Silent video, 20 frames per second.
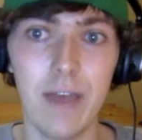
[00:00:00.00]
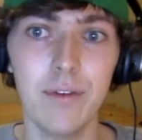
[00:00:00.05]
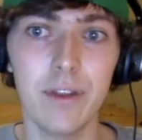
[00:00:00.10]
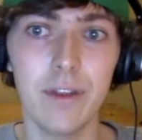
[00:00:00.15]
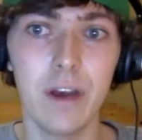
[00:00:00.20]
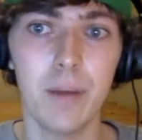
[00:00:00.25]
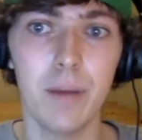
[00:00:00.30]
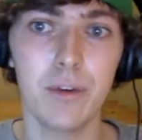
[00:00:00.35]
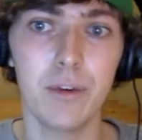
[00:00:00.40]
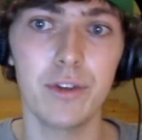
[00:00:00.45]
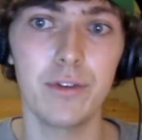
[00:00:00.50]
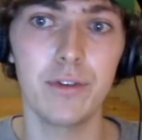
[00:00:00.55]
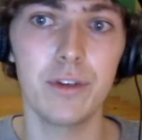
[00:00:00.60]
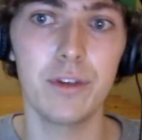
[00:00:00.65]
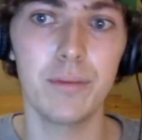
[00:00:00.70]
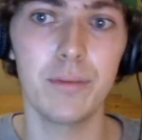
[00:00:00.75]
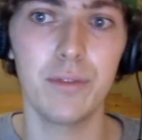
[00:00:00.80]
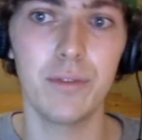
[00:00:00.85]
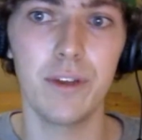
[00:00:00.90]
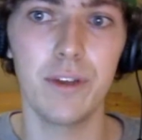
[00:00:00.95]
the opportunity
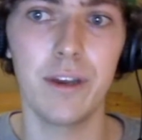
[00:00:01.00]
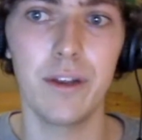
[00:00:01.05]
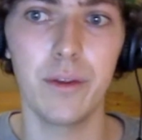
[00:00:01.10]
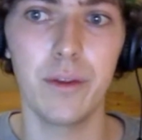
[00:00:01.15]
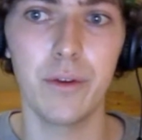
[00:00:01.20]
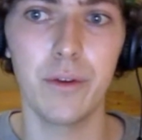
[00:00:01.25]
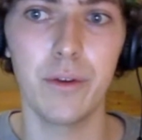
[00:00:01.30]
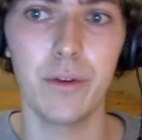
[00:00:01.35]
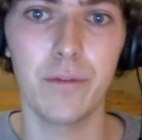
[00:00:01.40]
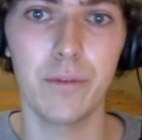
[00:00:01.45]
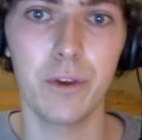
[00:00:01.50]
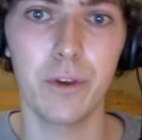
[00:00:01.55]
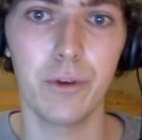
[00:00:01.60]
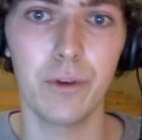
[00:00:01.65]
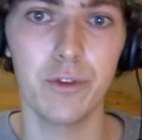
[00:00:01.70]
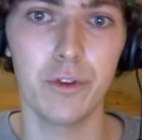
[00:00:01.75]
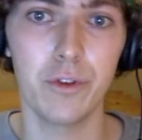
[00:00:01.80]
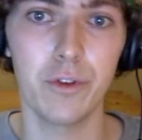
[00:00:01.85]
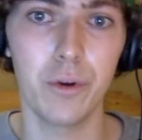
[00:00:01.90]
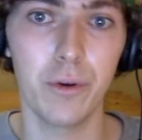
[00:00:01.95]
to play and learn from
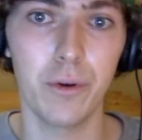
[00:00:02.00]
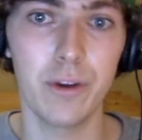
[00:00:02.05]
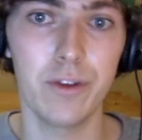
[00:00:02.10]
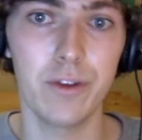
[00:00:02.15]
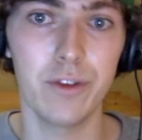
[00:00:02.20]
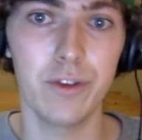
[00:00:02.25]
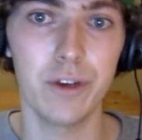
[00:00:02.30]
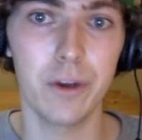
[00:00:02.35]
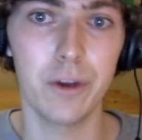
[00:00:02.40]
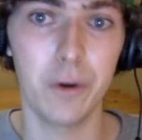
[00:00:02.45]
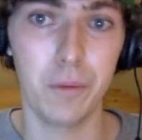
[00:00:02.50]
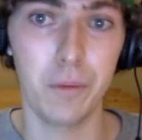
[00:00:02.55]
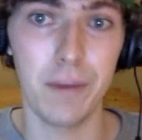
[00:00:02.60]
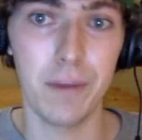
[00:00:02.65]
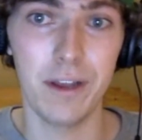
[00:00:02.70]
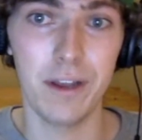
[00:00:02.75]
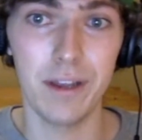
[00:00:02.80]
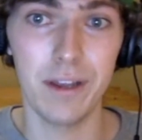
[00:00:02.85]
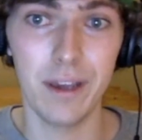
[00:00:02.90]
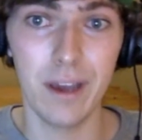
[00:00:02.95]
Coach Laurie and John
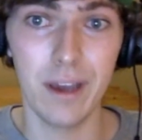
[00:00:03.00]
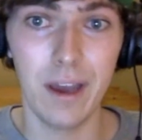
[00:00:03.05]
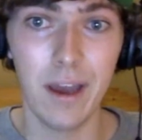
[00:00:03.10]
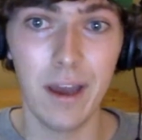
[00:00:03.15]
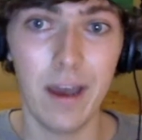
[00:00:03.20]
Corbelli,